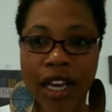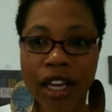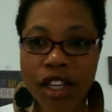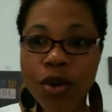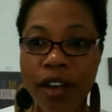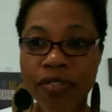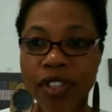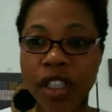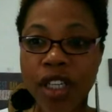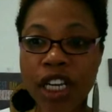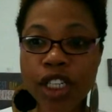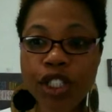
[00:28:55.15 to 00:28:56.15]
you have to
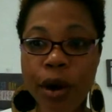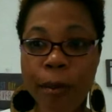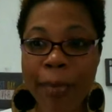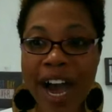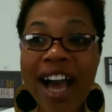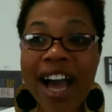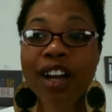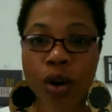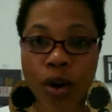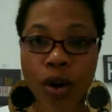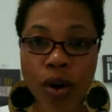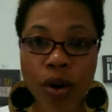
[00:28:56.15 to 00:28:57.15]
look at your
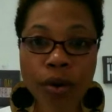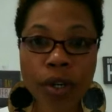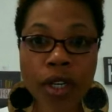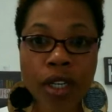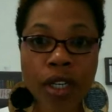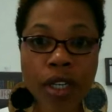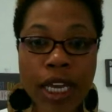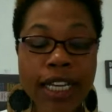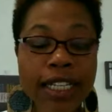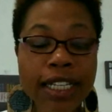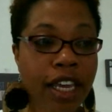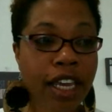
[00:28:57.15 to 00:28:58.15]
model and
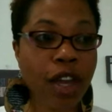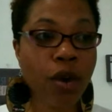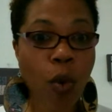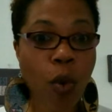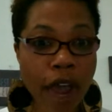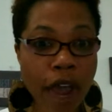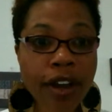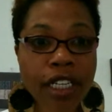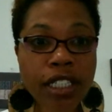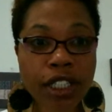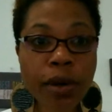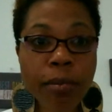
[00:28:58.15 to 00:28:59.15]
see where it is
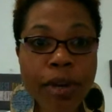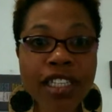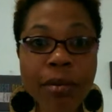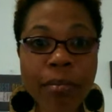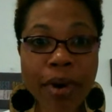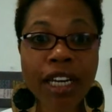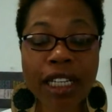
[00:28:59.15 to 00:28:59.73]
that you're missing money.